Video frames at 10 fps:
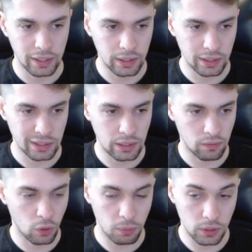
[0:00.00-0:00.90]

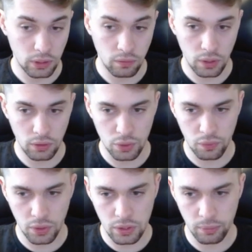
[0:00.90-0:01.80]
development advantage.
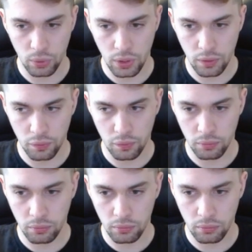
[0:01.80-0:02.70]
For example, if
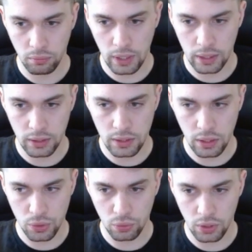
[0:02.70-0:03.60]
black
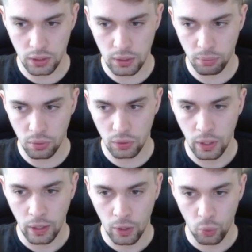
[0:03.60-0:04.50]
decides to take the pawn,
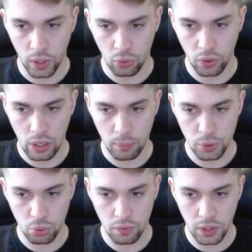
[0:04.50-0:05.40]
we can
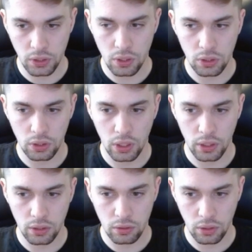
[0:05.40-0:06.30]
recapture with either the
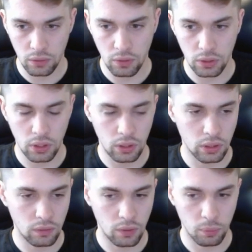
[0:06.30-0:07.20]
knight, having the
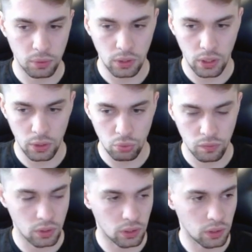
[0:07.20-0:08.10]
developed knight
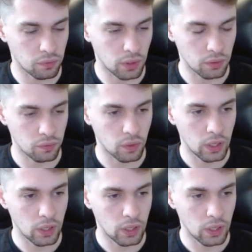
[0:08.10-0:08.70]
with the e5